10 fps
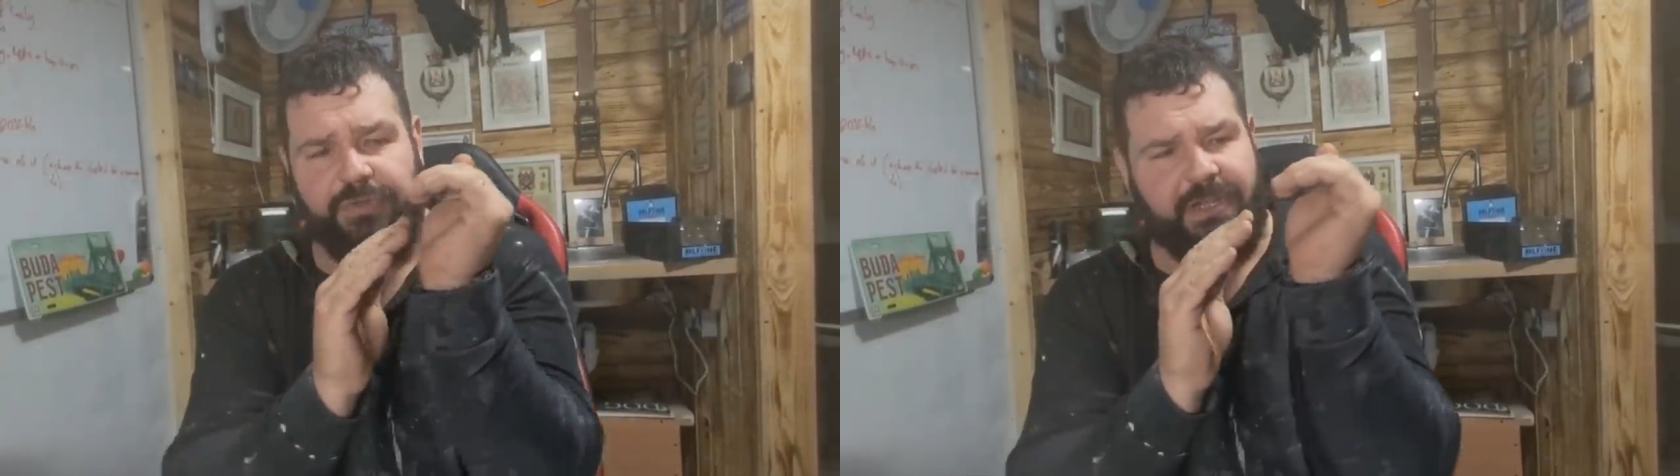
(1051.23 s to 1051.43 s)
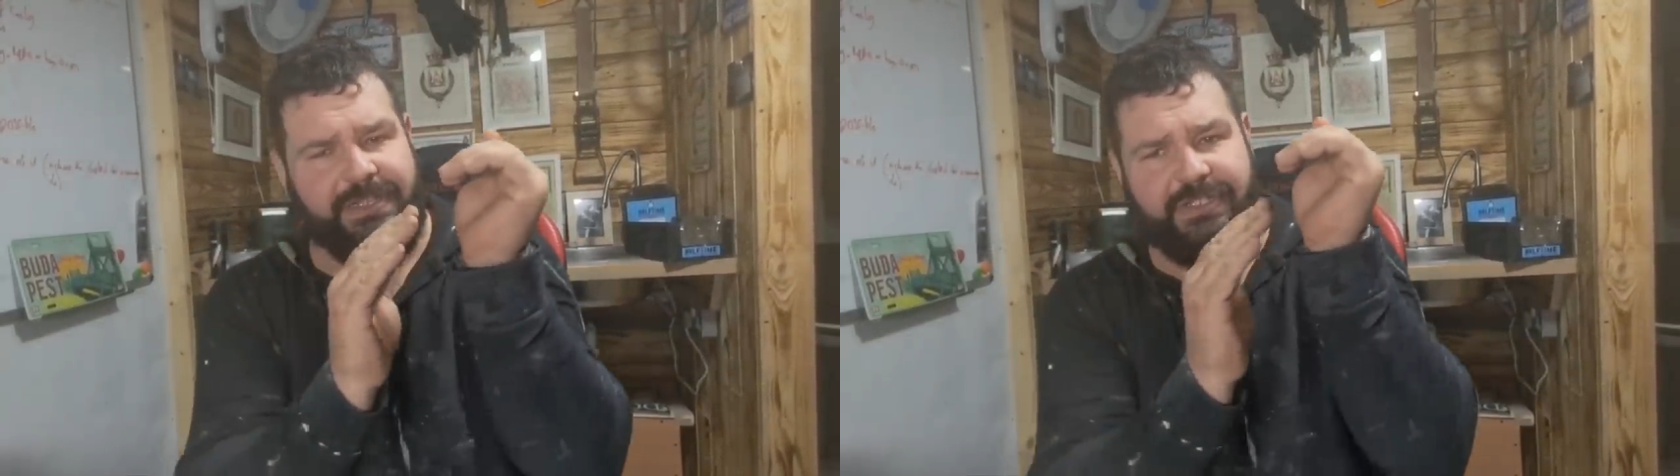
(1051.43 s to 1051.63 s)

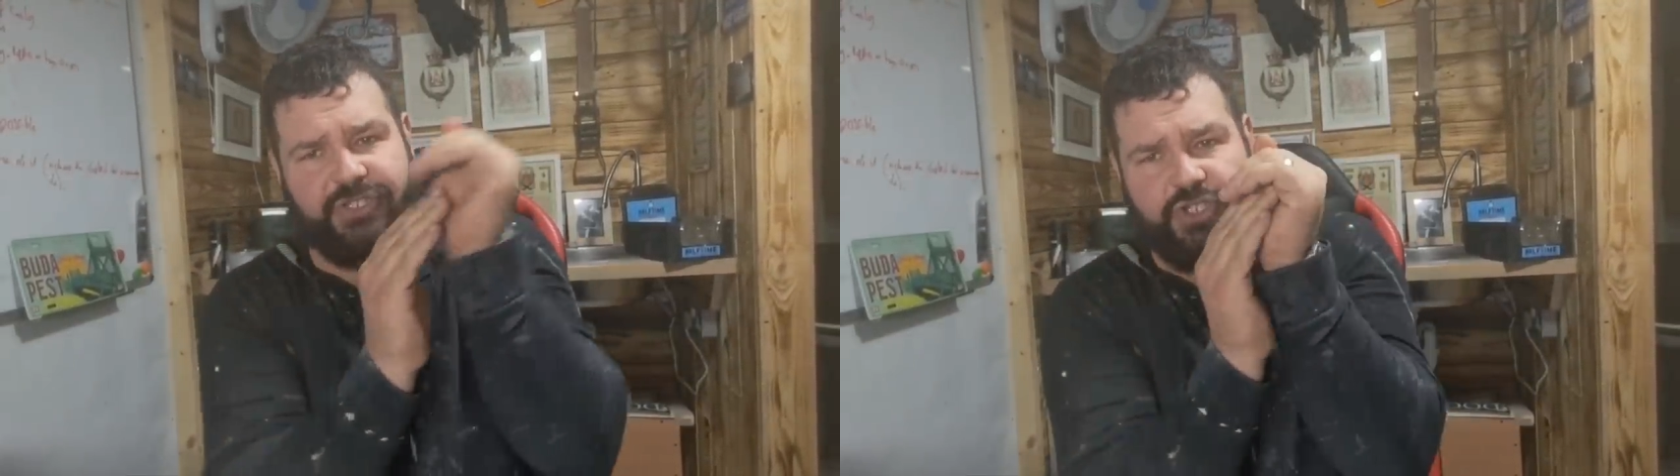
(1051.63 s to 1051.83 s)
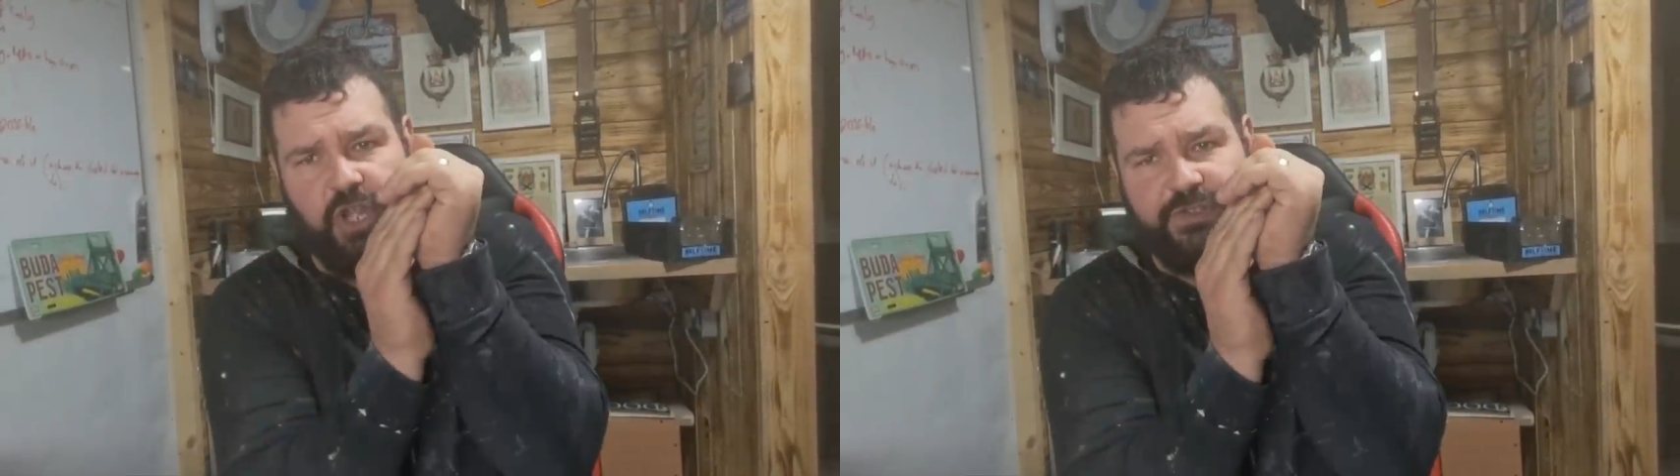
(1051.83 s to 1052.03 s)
They like
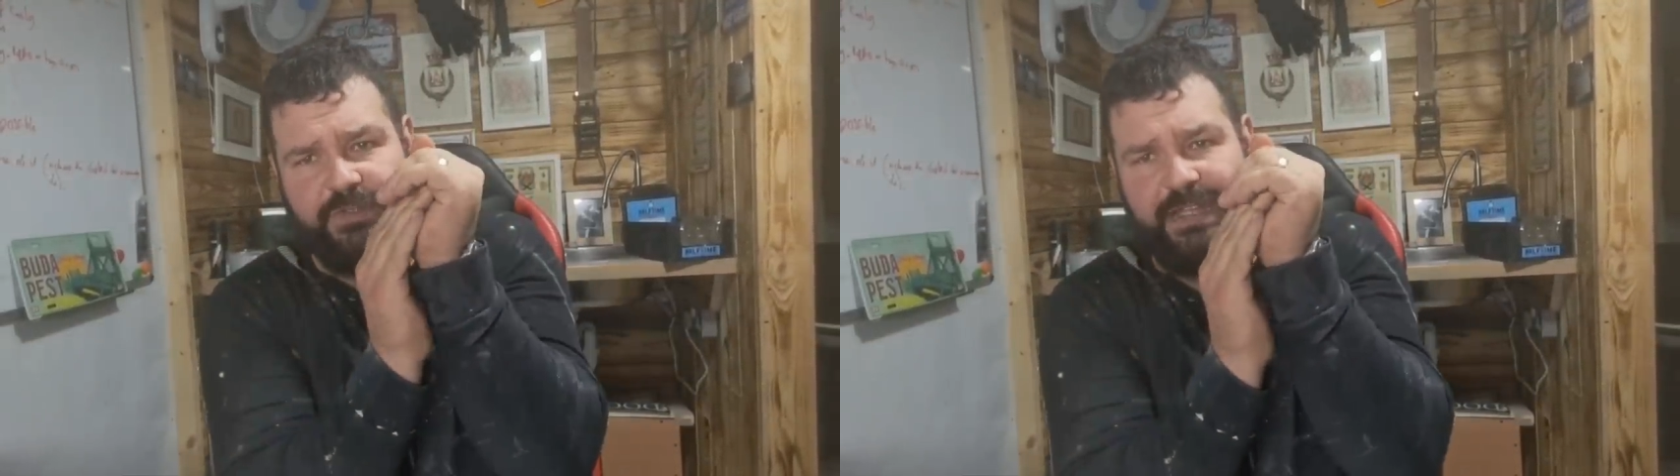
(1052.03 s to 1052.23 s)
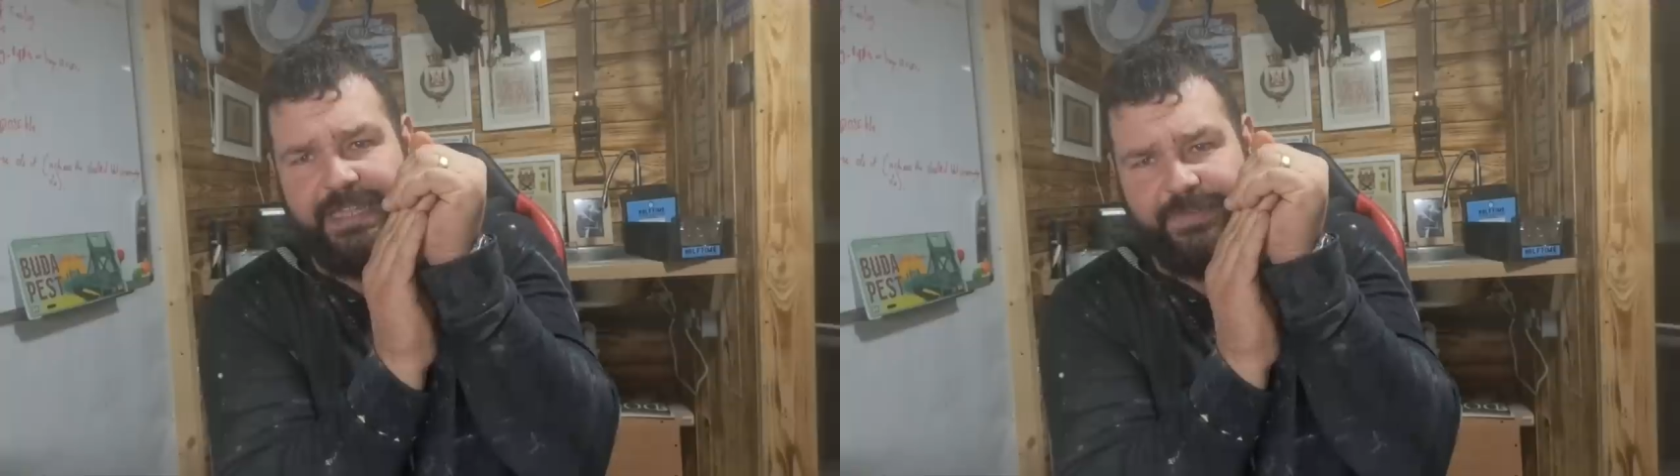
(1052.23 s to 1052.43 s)
slot on
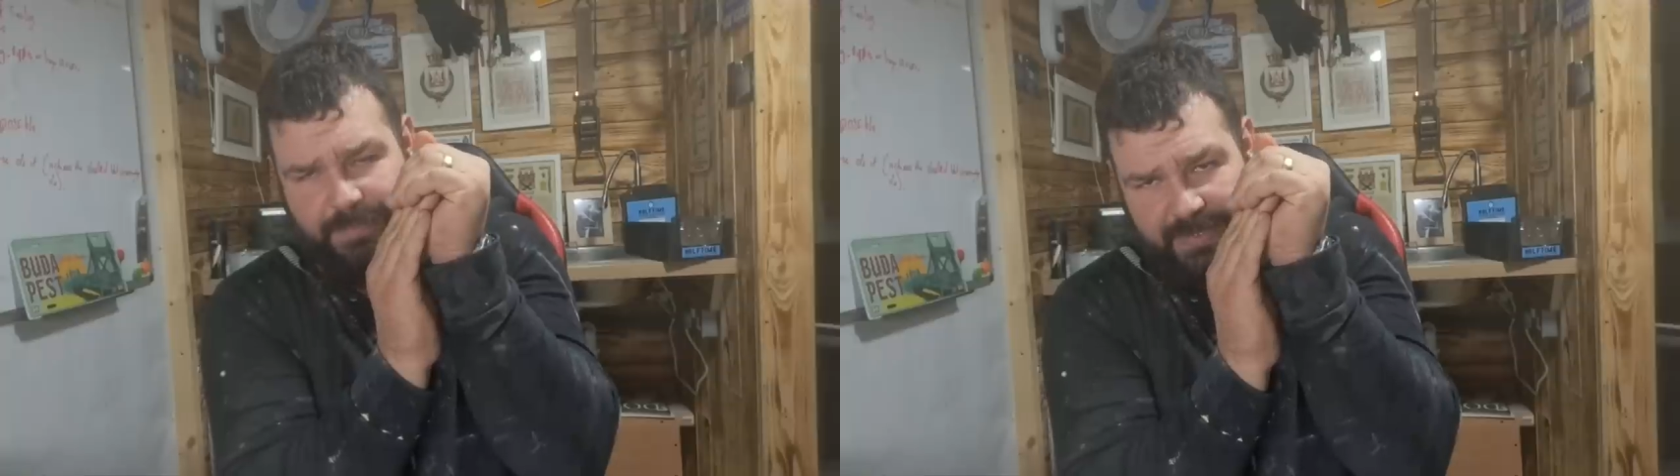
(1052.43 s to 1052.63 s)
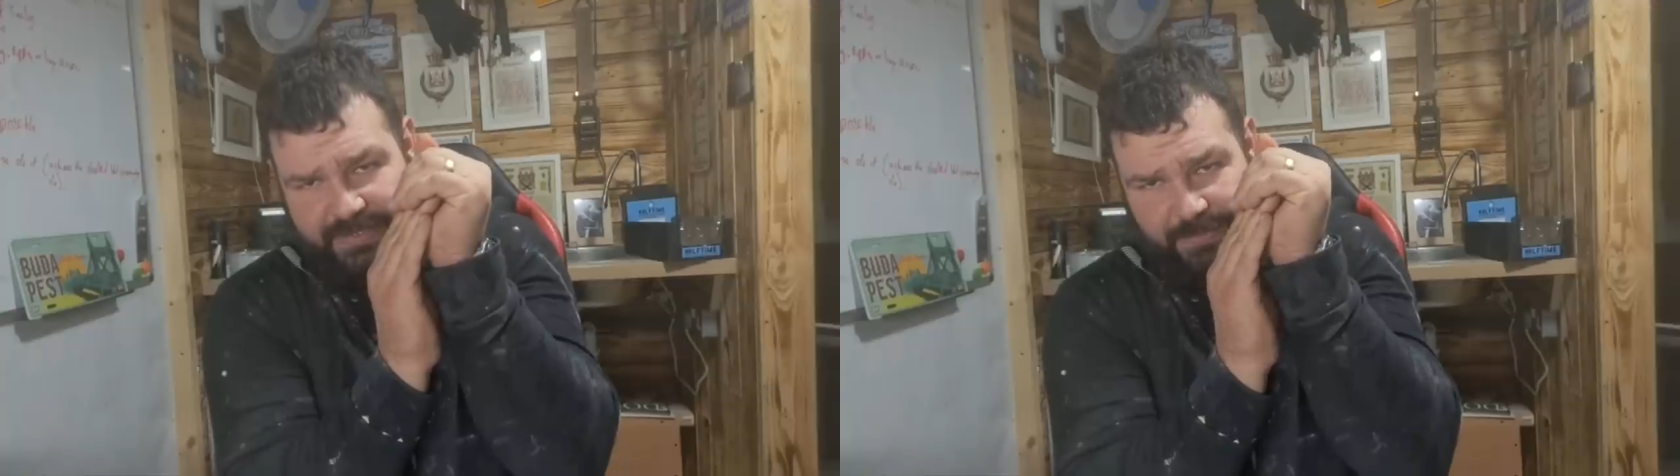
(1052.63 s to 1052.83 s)
the end of a
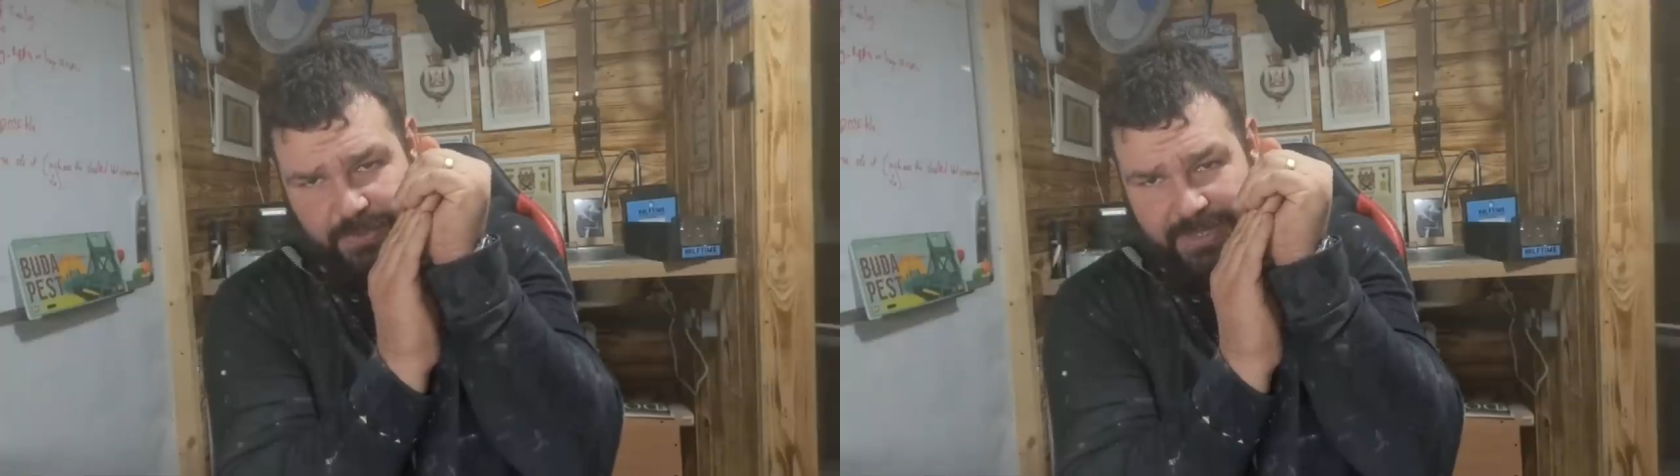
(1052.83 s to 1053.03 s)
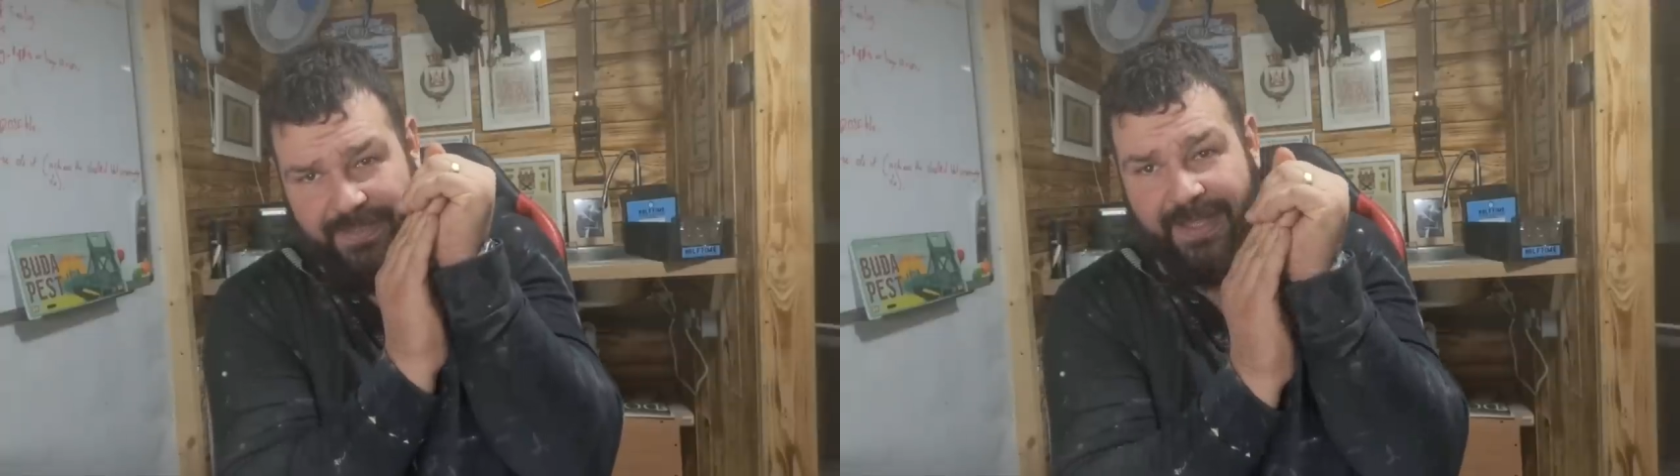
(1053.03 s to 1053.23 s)

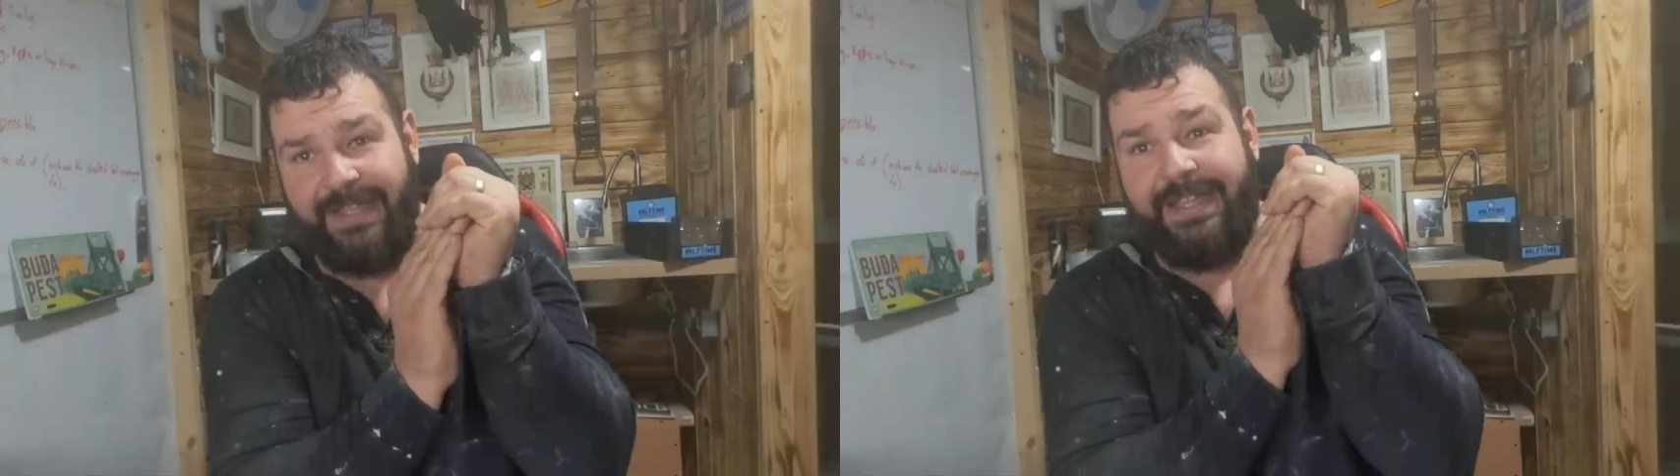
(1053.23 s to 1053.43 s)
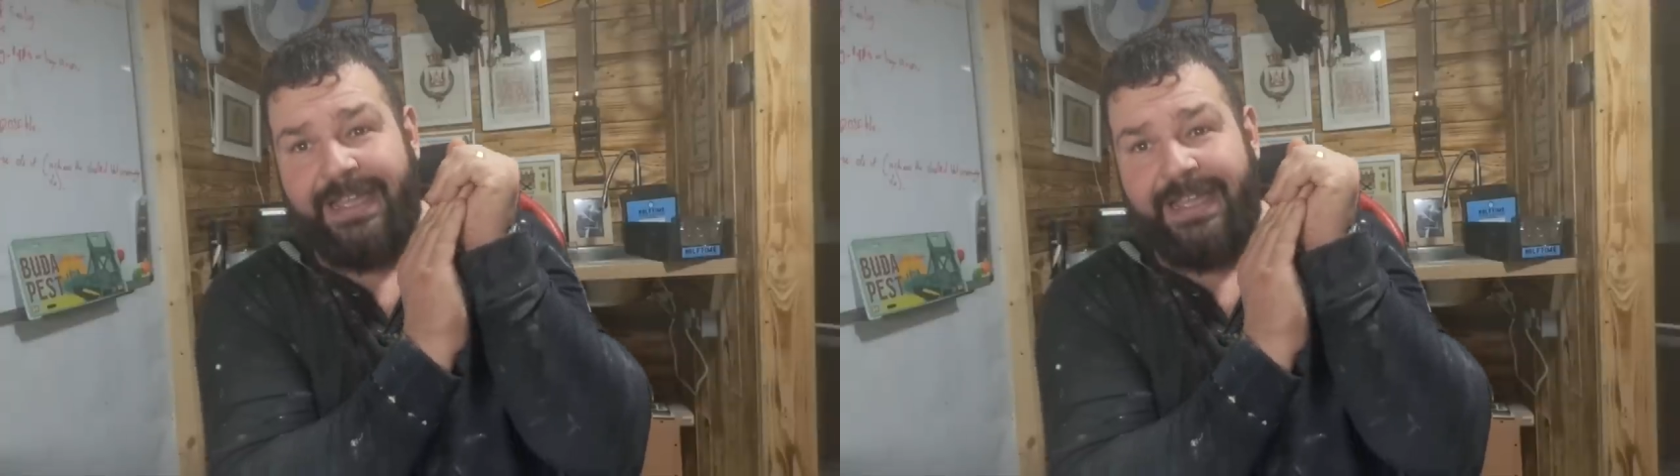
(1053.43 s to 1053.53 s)
plasterboard like that,